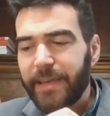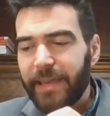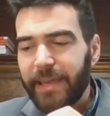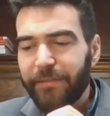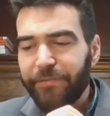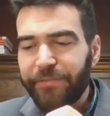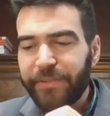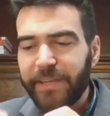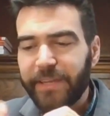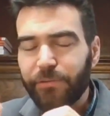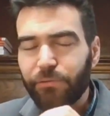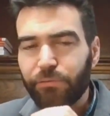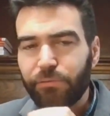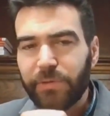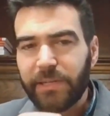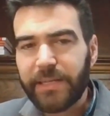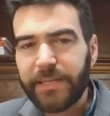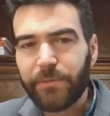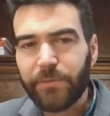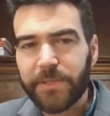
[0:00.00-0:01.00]
if he
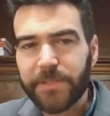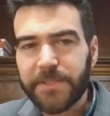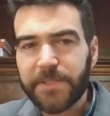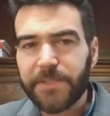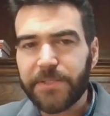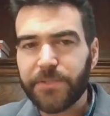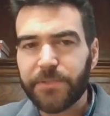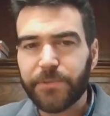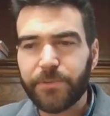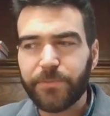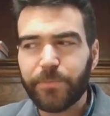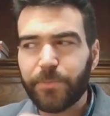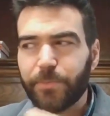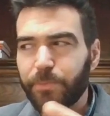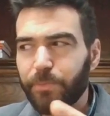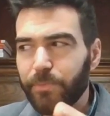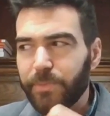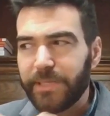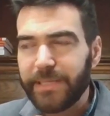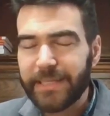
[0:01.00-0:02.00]
really wanted to
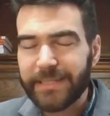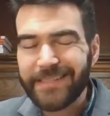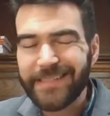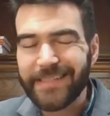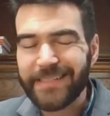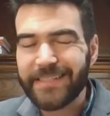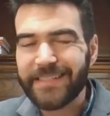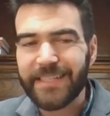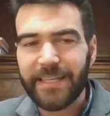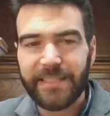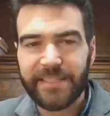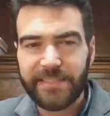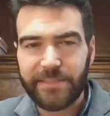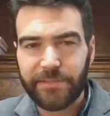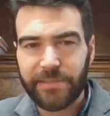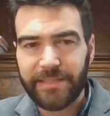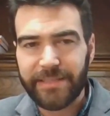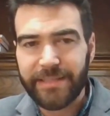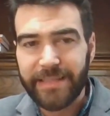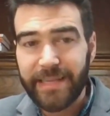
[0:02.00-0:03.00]
get his sales to
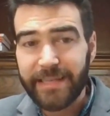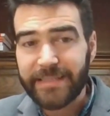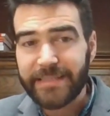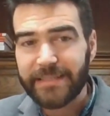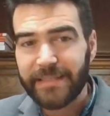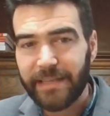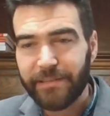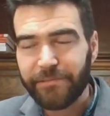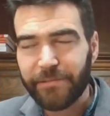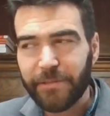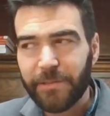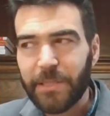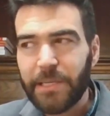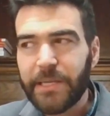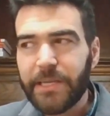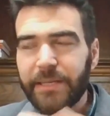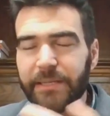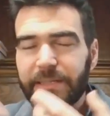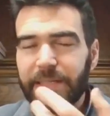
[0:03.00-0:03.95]
the next level,